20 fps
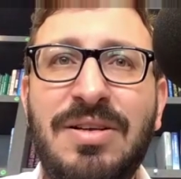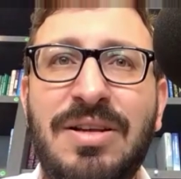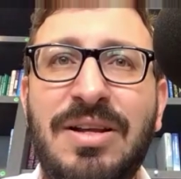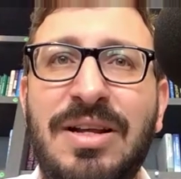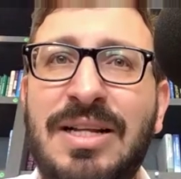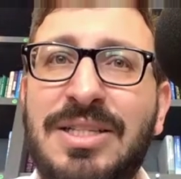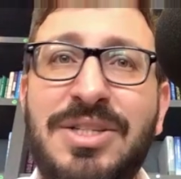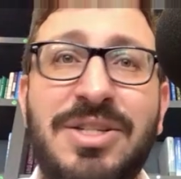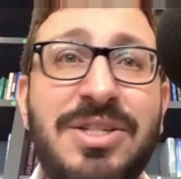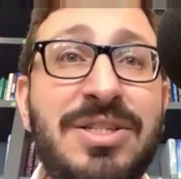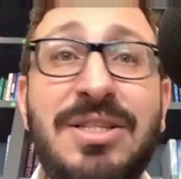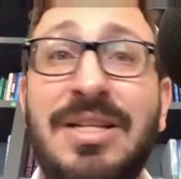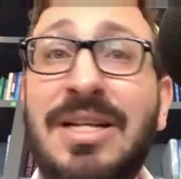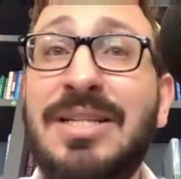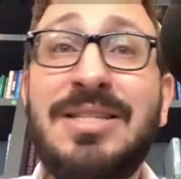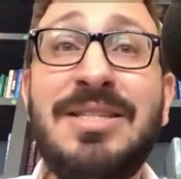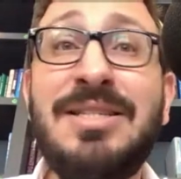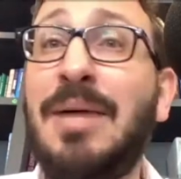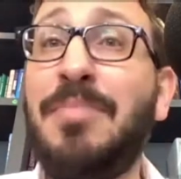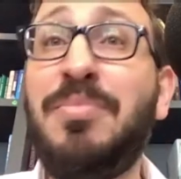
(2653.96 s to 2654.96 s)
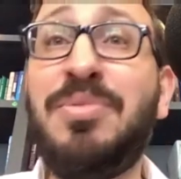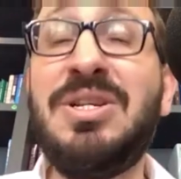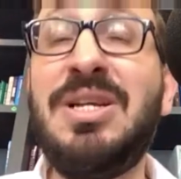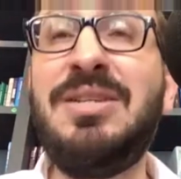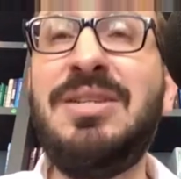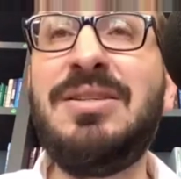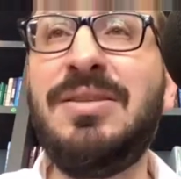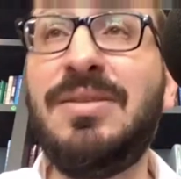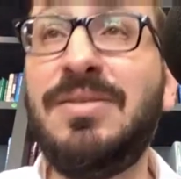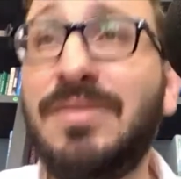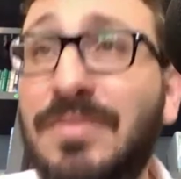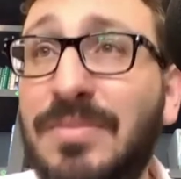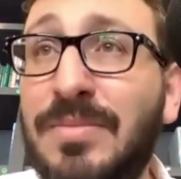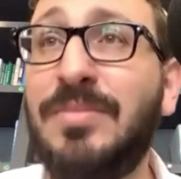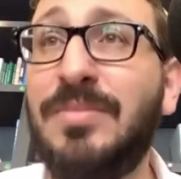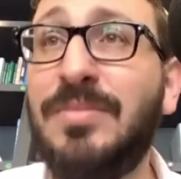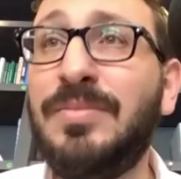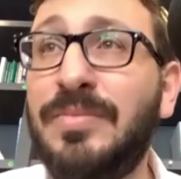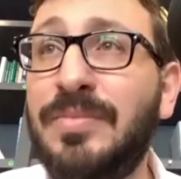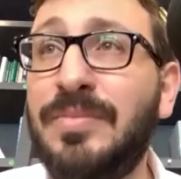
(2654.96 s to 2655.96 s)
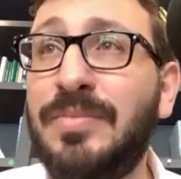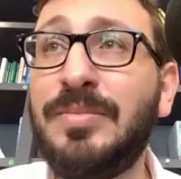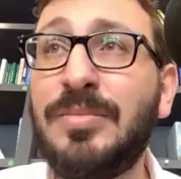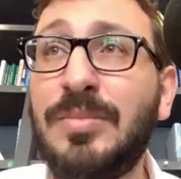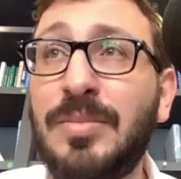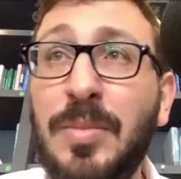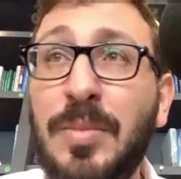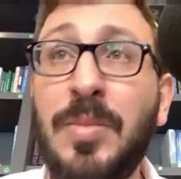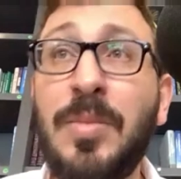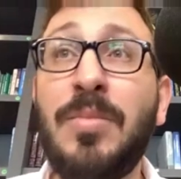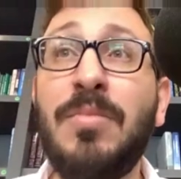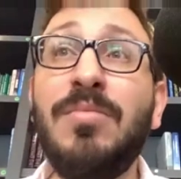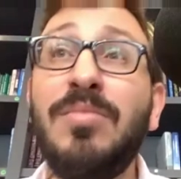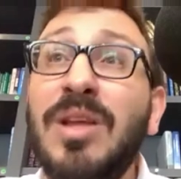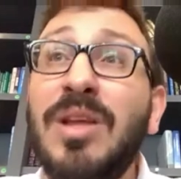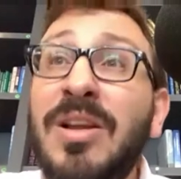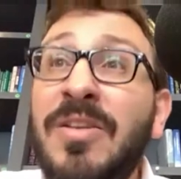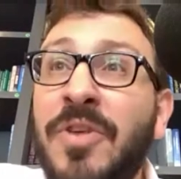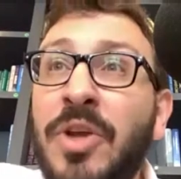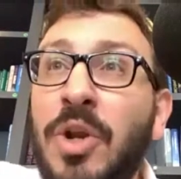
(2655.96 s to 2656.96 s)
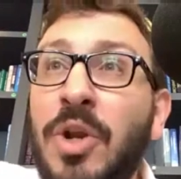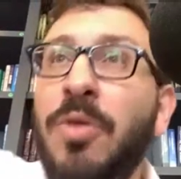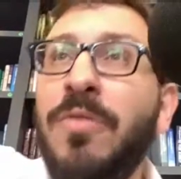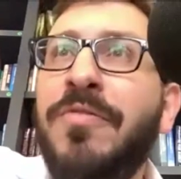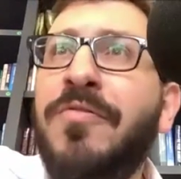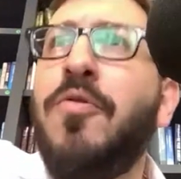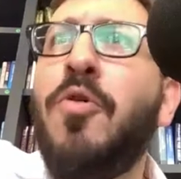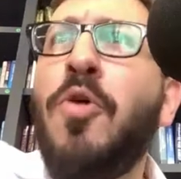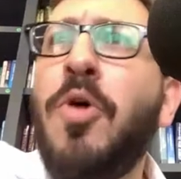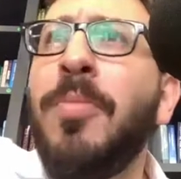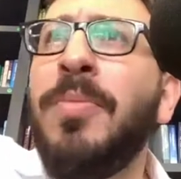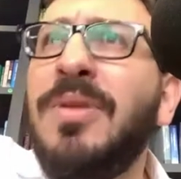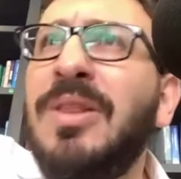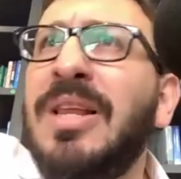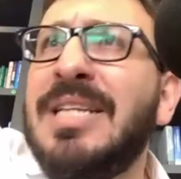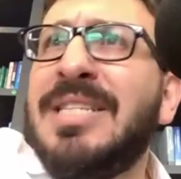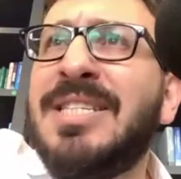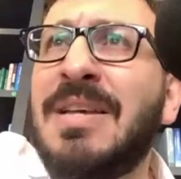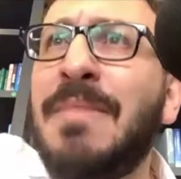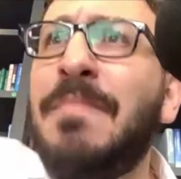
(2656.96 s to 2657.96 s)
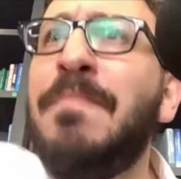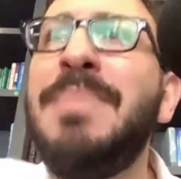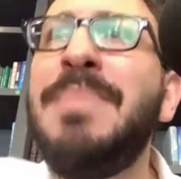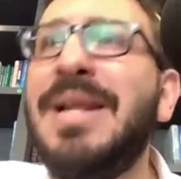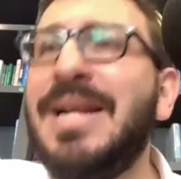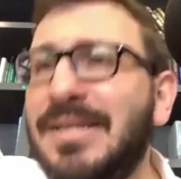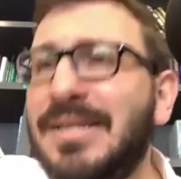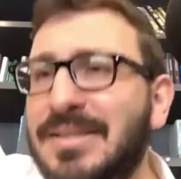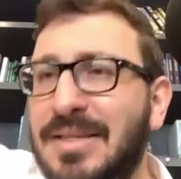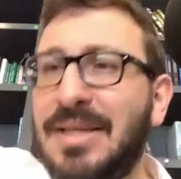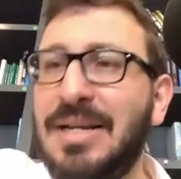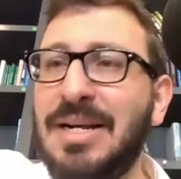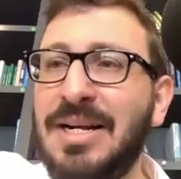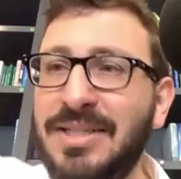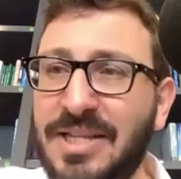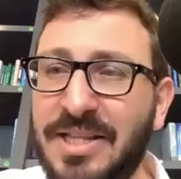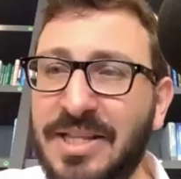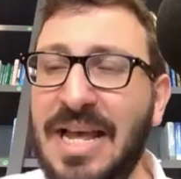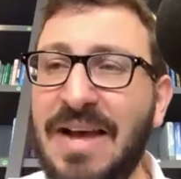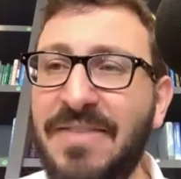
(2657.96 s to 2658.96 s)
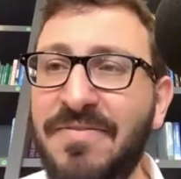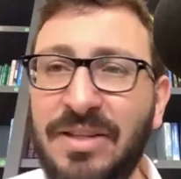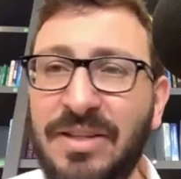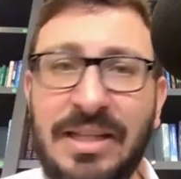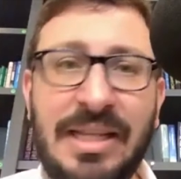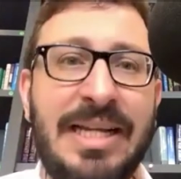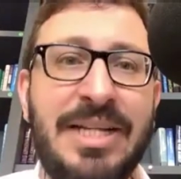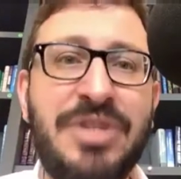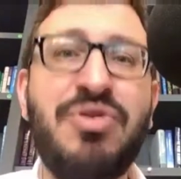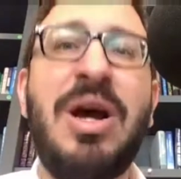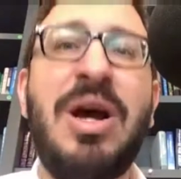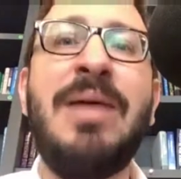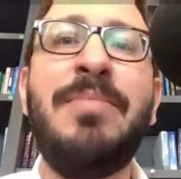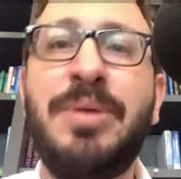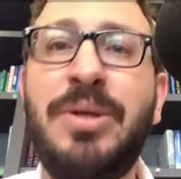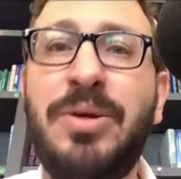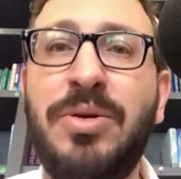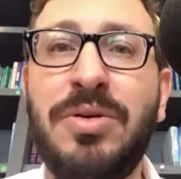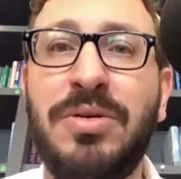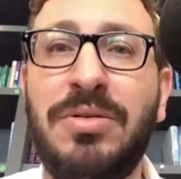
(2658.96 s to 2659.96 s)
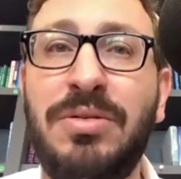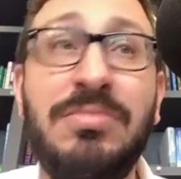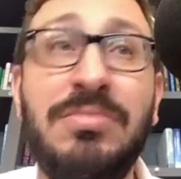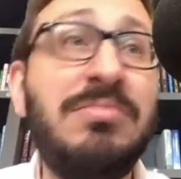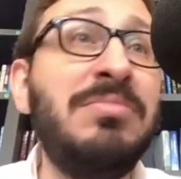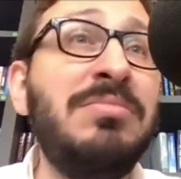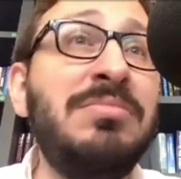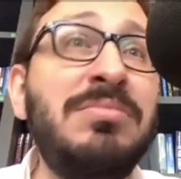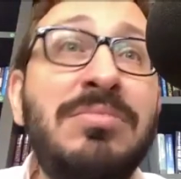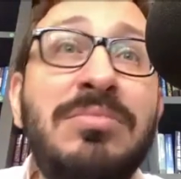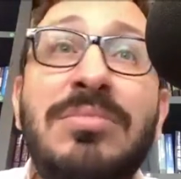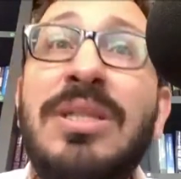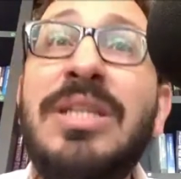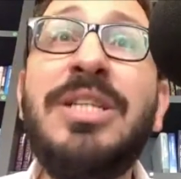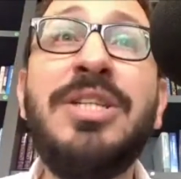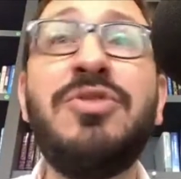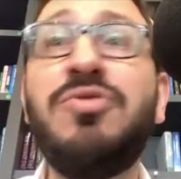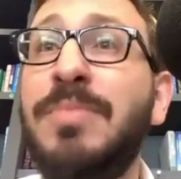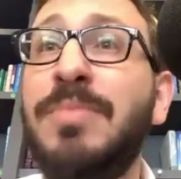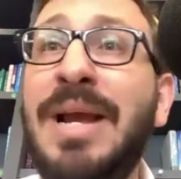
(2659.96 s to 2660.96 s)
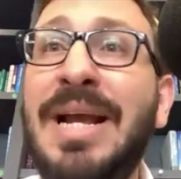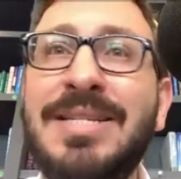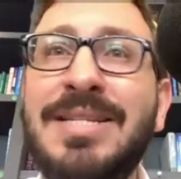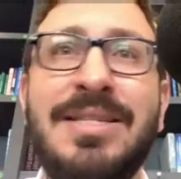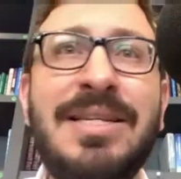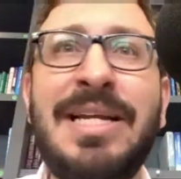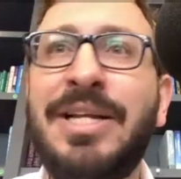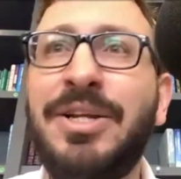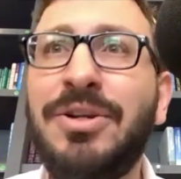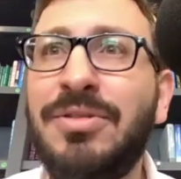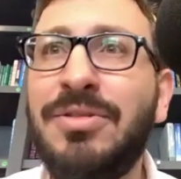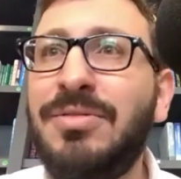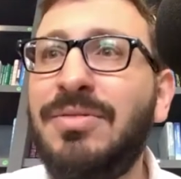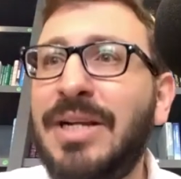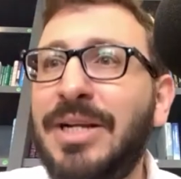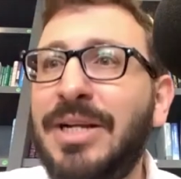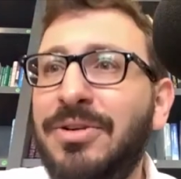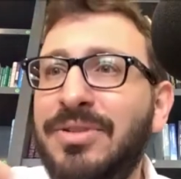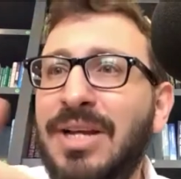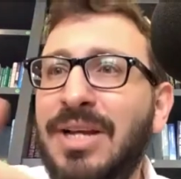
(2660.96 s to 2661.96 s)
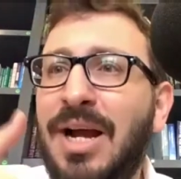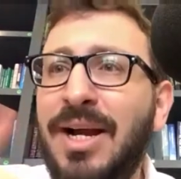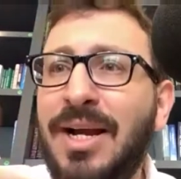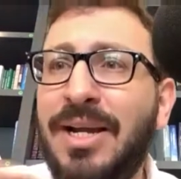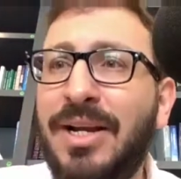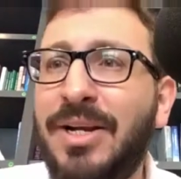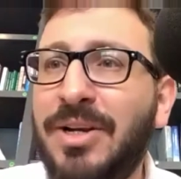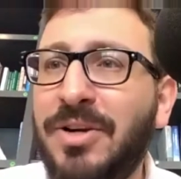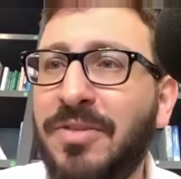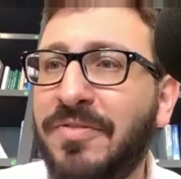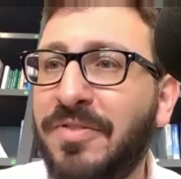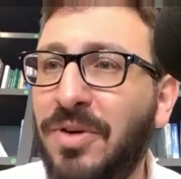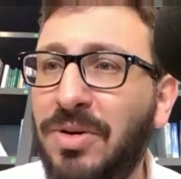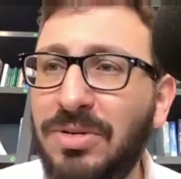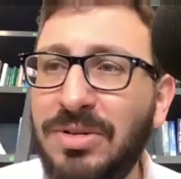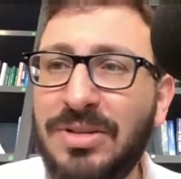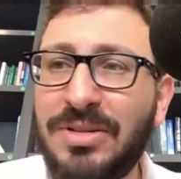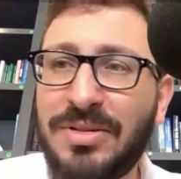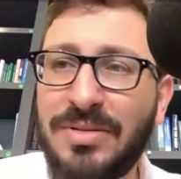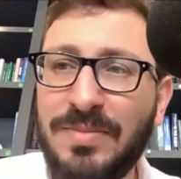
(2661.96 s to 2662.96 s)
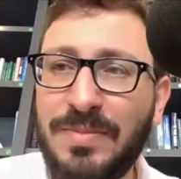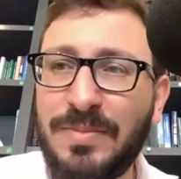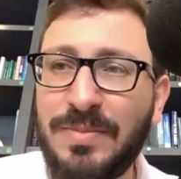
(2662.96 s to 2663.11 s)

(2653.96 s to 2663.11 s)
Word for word: It's just that's not presented. And if you don't formally submit it to the heavenly tribunal, it just remains in your, in your docket, in your folder.